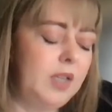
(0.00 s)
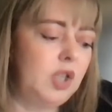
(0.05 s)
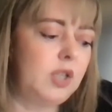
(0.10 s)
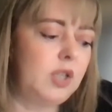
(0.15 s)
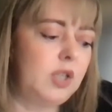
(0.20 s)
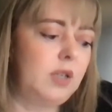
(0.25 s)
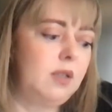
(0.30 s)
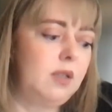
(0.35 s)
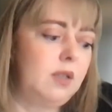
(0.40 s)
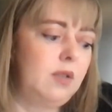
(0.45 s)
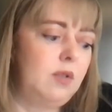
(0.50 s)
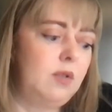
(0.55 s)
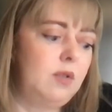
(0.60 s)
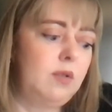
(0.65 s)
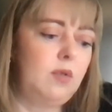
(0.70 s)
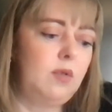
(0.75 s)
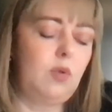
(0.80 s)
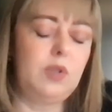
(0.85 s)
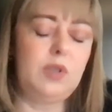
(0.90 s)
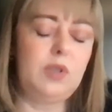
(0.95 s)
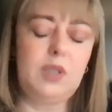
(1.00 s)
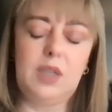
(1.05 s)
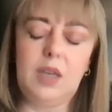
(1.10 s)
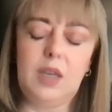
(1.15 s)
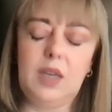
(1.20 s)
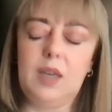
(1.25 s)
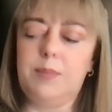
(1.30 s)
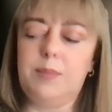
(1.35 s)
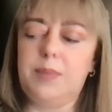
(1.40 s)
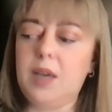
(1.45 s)
the following results.
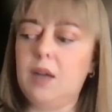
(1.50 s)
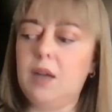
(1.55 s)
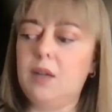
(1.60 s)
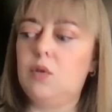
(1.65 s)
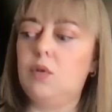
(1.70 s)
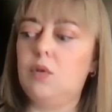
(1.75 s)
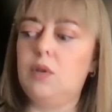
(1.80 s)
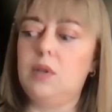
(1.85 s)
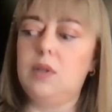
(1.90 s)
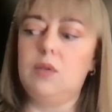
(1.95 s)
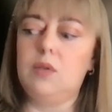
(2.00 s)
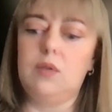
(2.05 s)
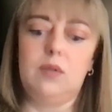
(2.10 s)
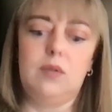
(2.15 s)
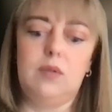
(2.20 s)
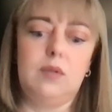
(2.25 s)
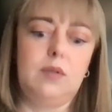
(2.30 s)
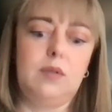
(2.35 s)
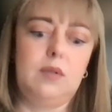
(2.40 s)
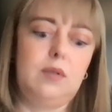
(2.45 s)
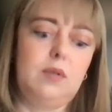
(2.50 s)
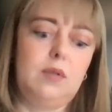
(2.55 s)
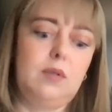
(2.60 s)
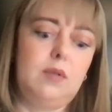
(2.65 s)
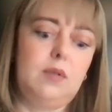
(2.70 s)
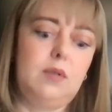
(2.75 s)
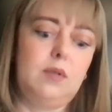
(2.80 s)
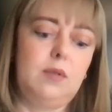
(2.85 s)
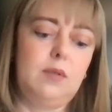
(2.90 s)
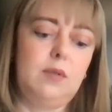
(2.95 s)
Less than
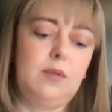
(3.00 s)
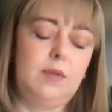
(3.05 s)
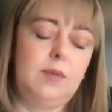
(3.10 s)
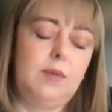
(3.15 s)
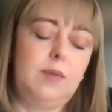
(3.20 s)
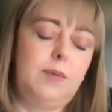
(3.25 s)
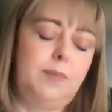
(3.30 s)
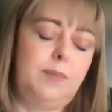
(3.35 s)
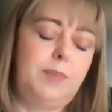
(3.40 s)
1/5